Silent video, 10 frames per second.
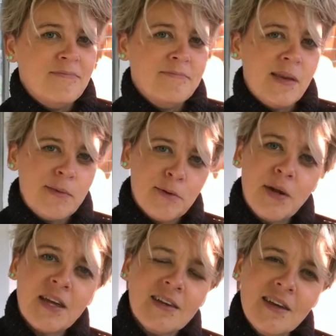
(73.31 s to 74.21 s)
Maybe you
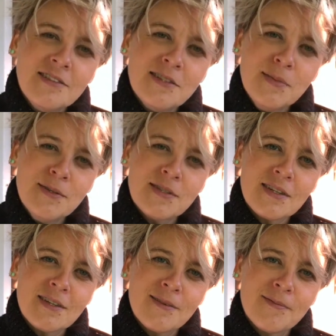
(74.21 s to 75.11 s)
recognize the music.
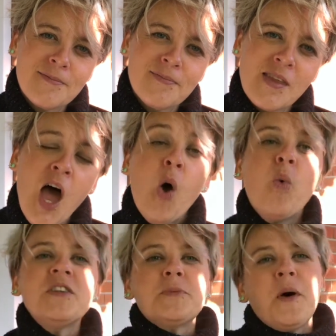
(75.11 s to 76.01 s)

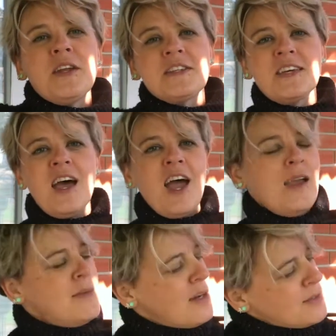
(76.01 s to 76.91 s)
Once upon a
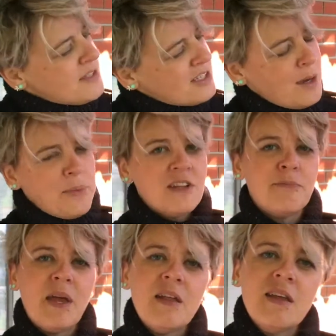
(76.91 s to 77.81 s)
time, there was a couple of
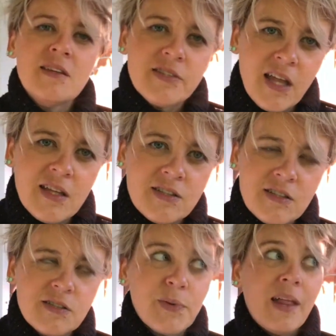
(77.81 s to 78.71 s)

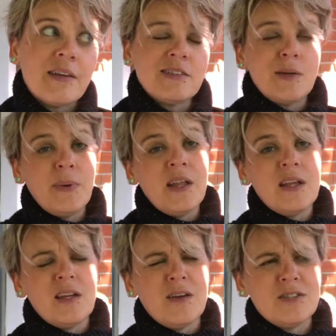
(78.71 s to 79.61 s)
paleontologists. Well, actually, a
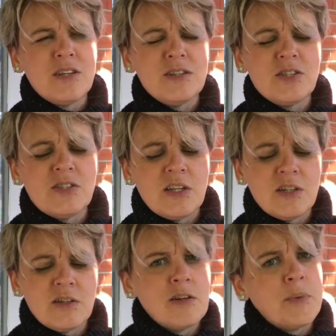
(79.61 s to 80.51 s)
paleontologist and a
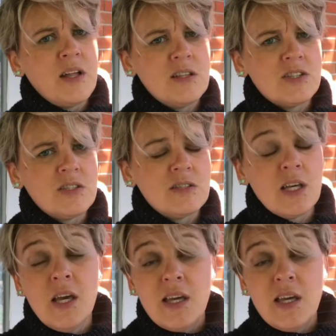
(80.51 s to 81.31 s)
herbologist.